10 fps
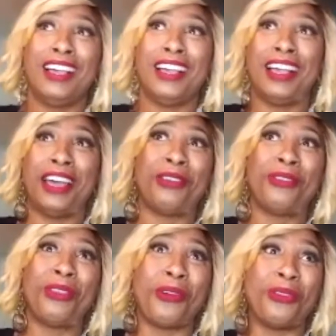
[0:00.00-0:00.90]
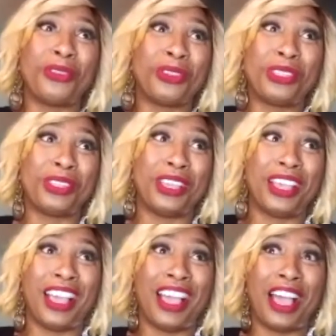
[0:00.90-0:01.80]
I don't know, it was just,
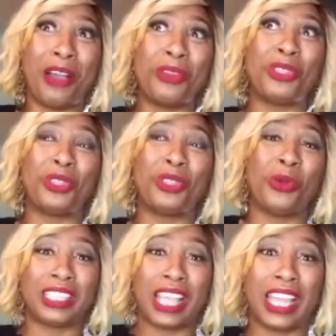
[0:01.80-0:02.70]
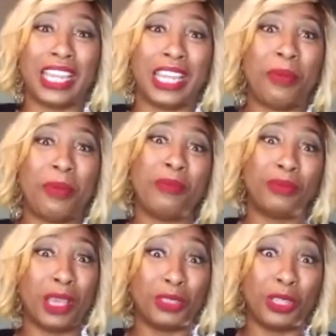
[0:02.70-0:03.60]
I was so excited and
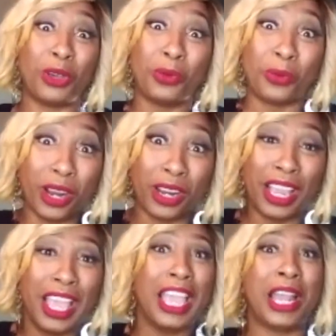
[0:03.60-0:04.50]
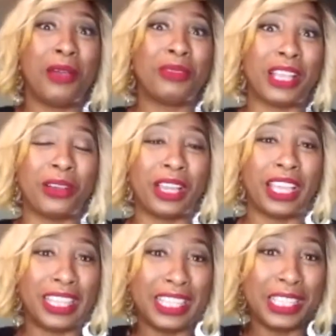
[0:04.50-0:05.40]
pumped up to go to work. And I was like, okay,
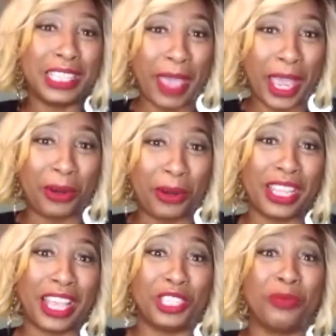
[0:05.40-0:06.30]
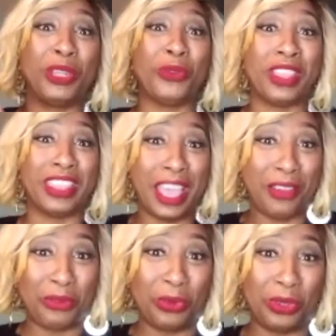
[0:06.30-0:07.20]
this is backwards. I should be doing
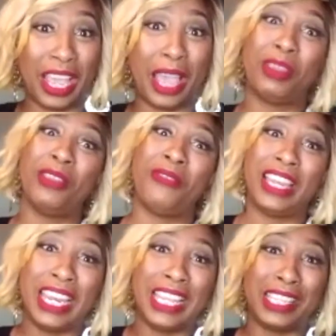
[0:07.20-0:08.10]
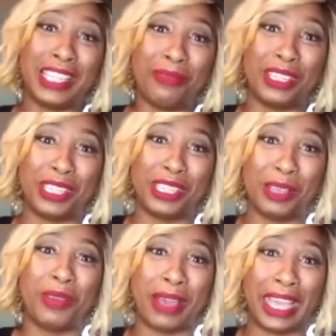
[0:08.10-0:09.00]
that full time. And if I needed something to
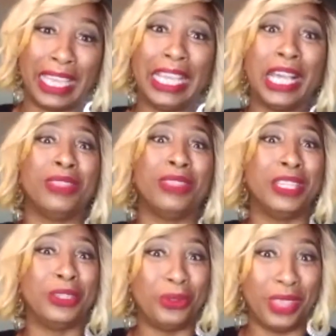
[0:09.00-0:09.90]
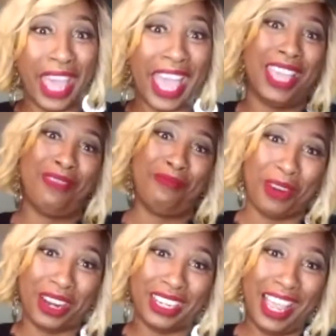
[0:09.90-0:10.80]
supplement my income, then do that
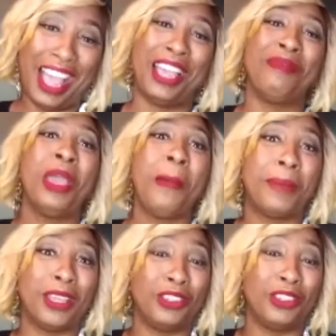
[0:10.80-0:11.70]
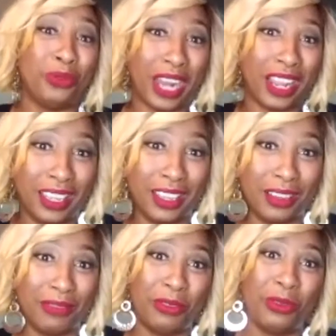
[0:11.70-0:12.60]
part time, but do what I
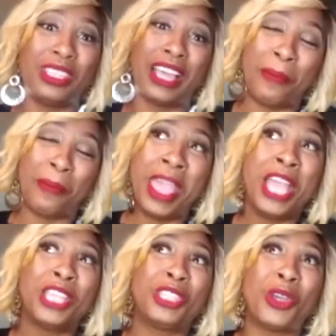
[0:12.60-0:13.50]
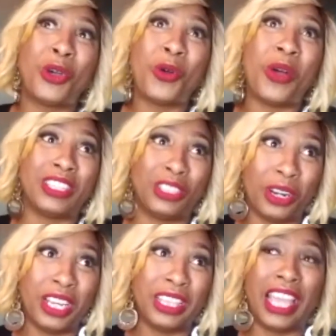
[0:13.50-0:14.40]
love full time. So I
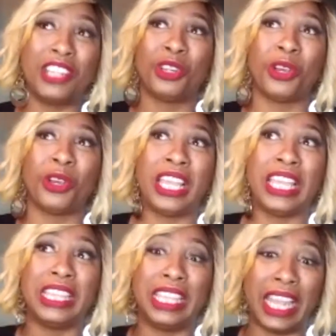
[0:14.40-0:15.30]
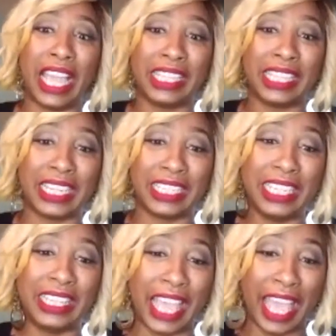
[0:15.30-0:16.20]
started that journey. And then as I
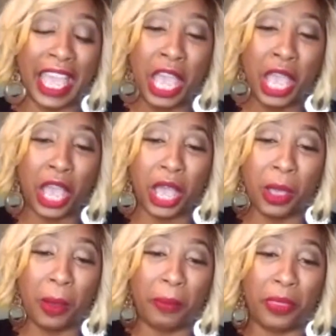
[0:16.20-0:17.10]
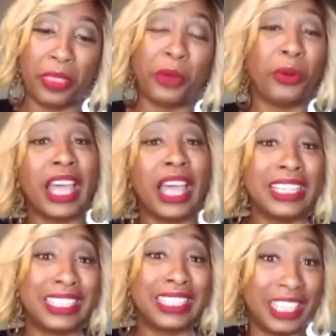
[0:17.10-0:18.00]
did that, there were a lot of
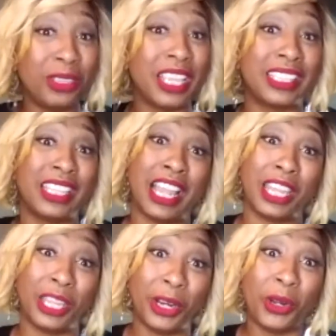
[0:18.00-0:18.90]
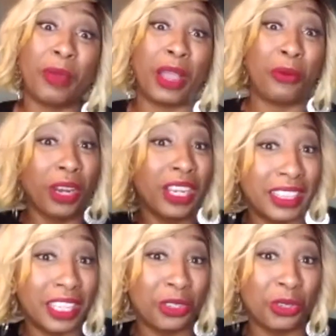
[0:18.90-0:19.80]
skill sets that I learned by working
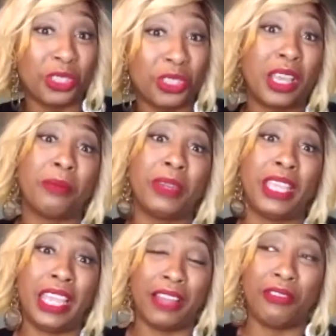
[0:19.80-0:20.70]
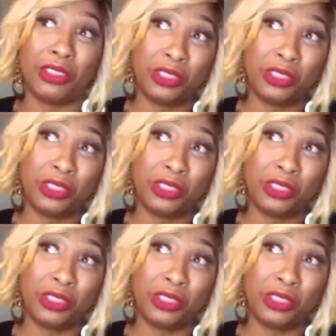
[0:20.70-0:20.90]
at the insurance company. And I've also